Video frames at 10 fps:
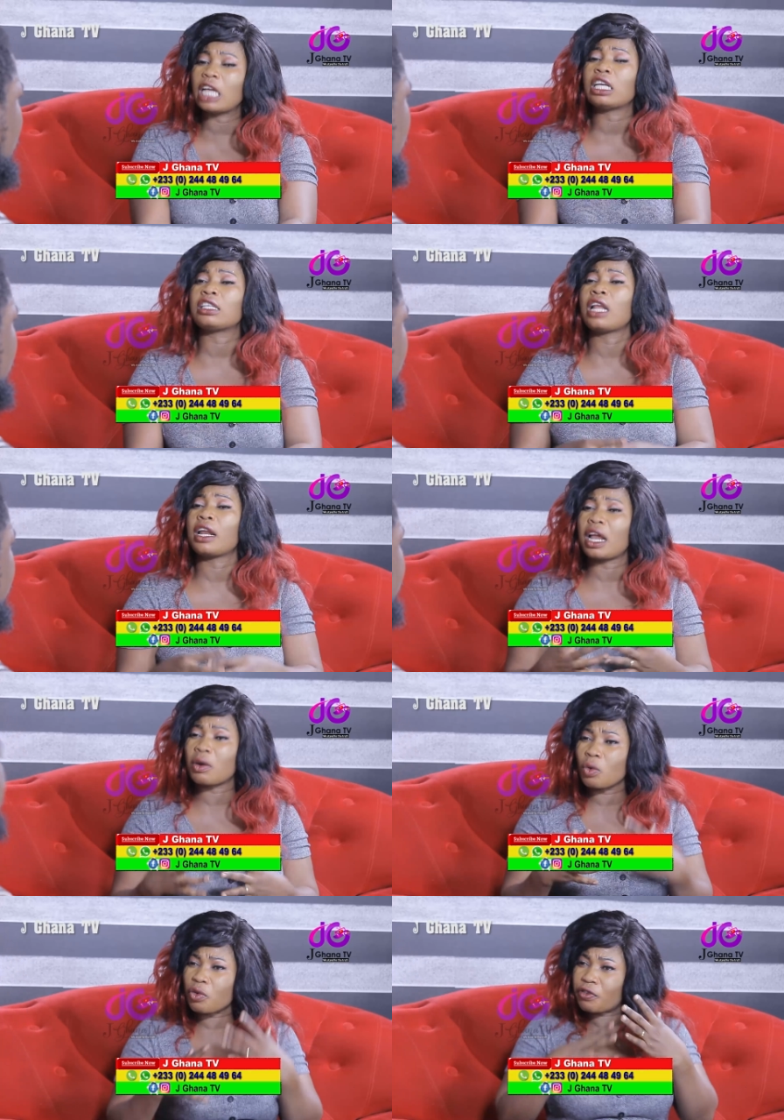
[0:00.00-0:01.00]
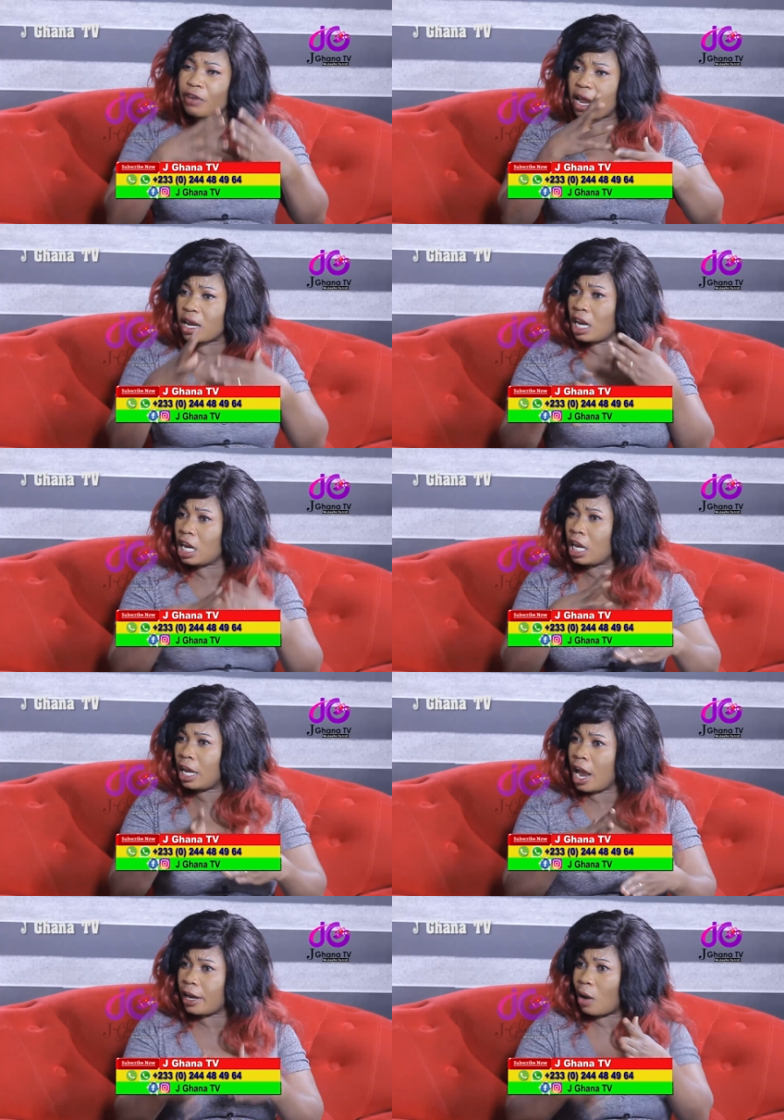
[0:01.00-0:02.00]
Not just an anna no shed,
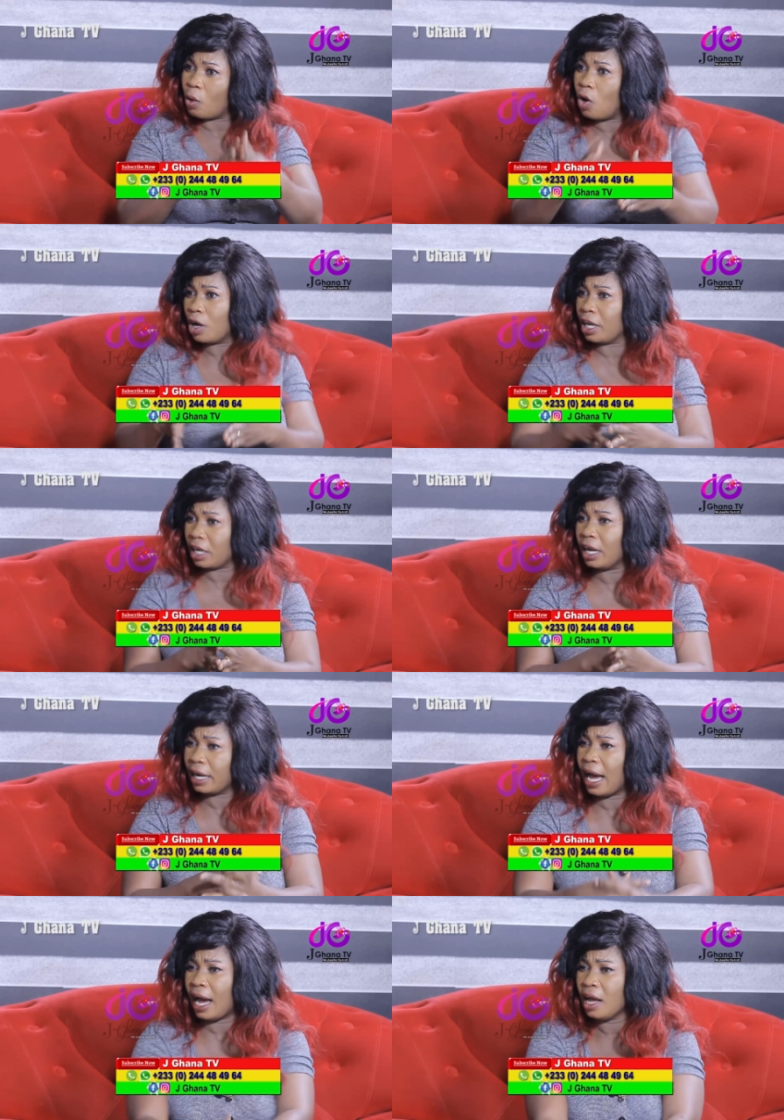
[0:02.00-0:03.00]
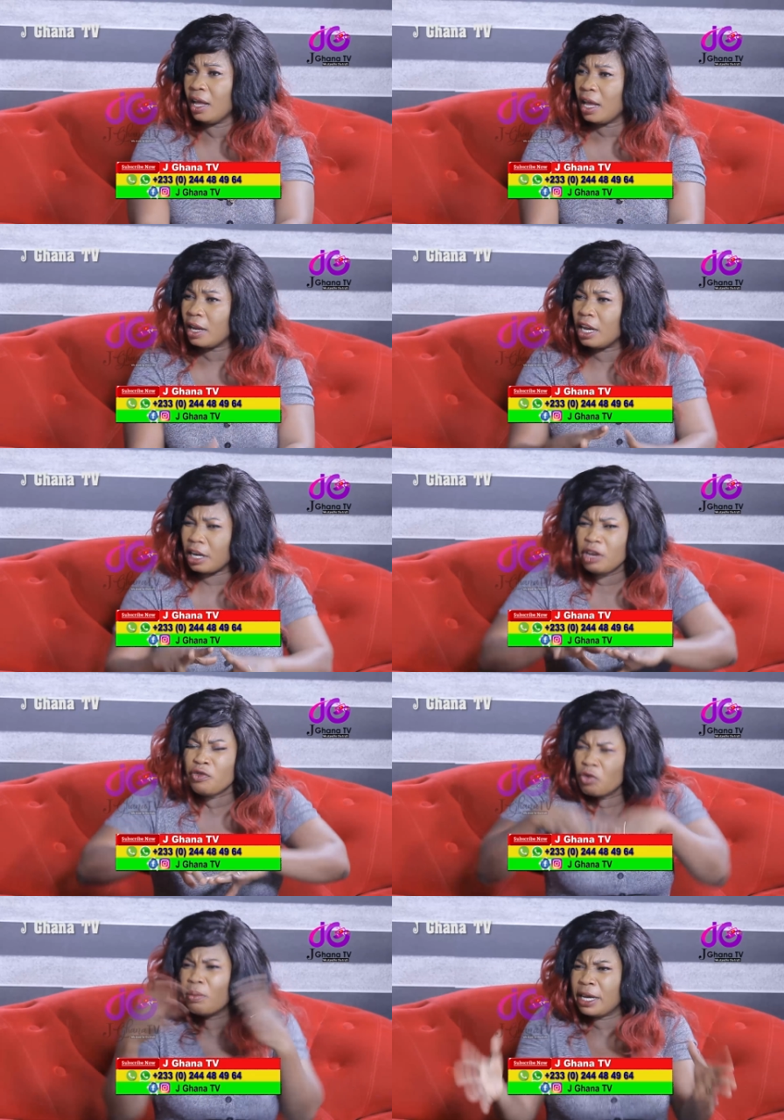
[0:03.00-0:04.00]
nay, now, or ye, na. Ni,
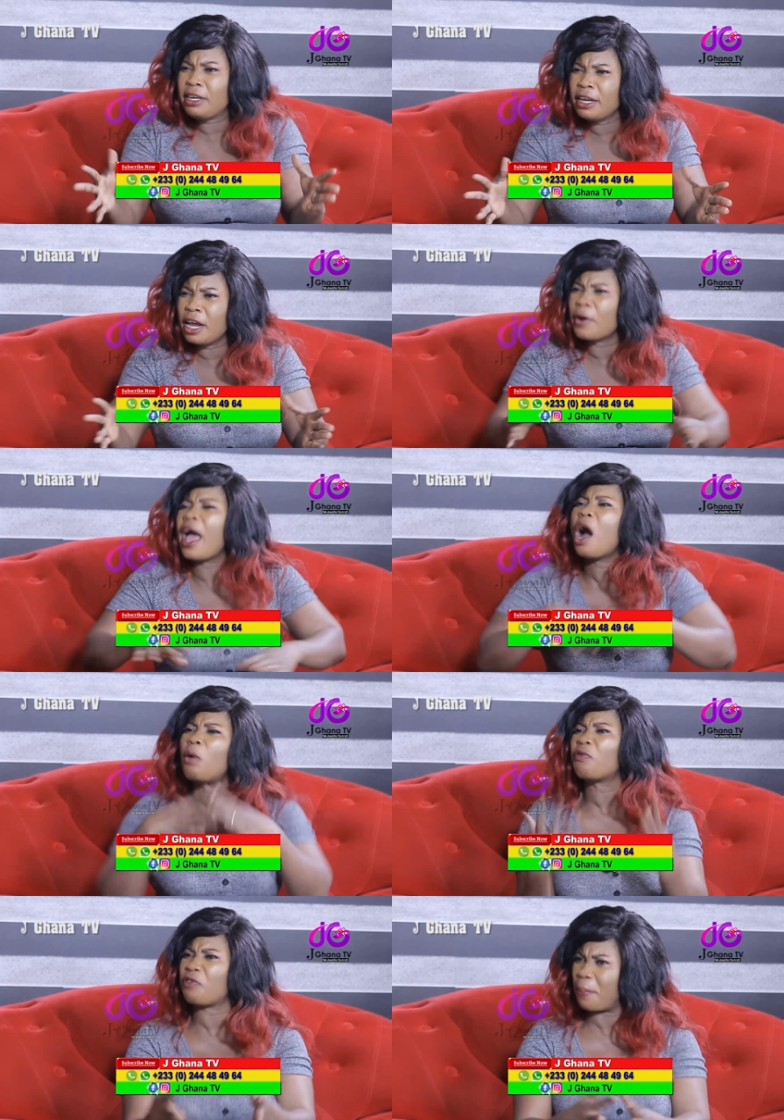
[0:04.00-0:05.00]
you may dear no elf,